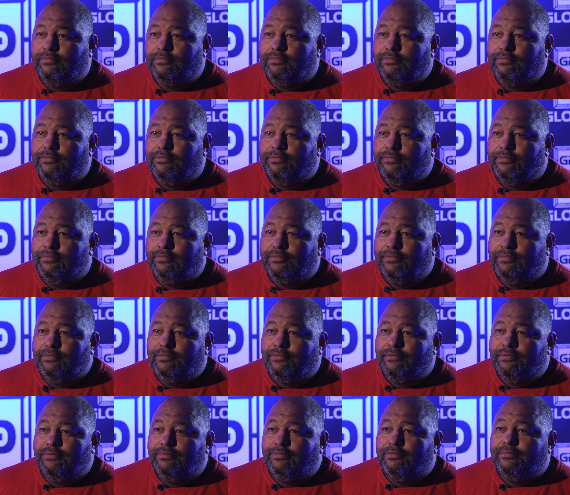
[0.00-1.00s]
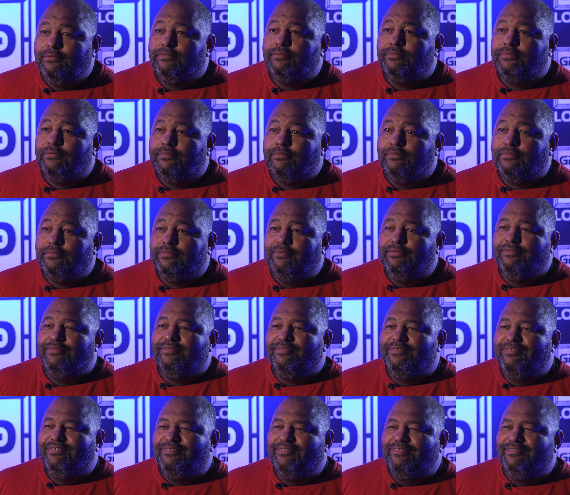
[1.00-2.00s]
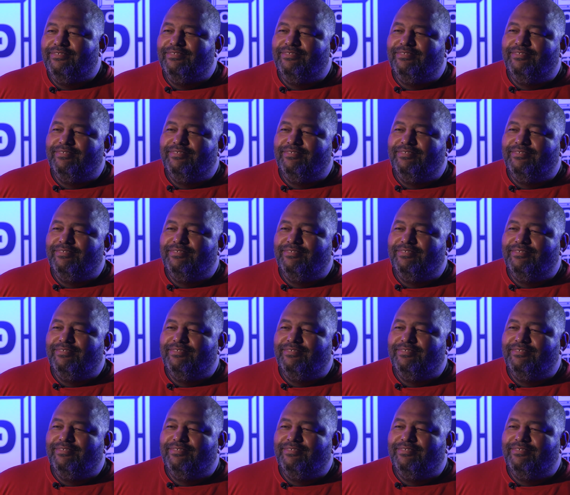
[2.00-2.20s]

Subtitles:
Nobody speaks.